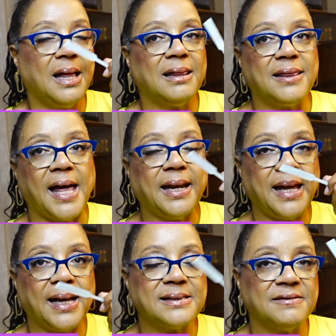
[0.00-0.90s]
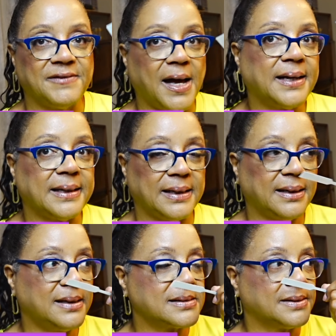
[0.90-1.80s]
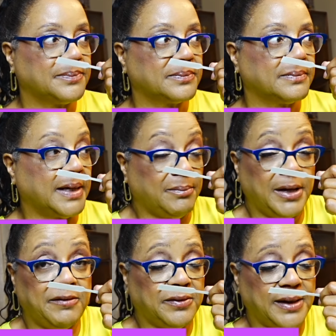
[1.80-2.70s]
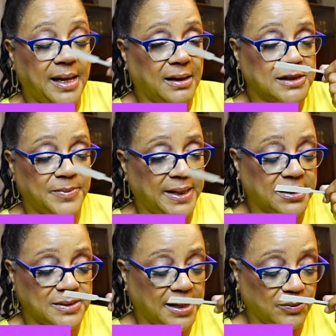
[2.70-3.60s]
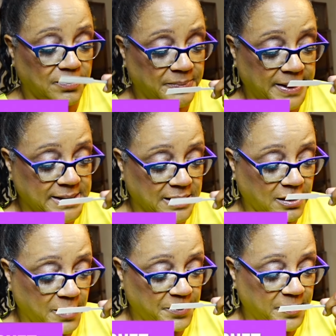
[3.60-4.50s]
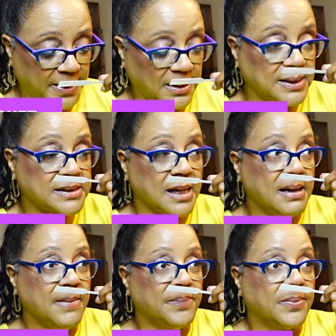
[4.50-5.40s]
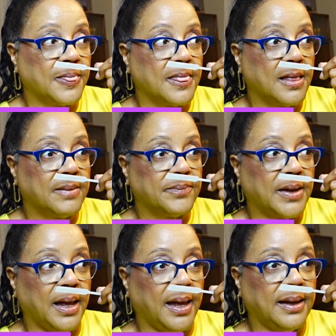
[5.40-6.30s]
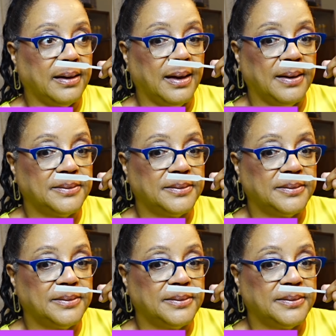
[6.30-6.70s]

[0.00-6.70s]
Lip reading: that had Divana in it. It may even have osmanthus, but it didn't come up on my list. And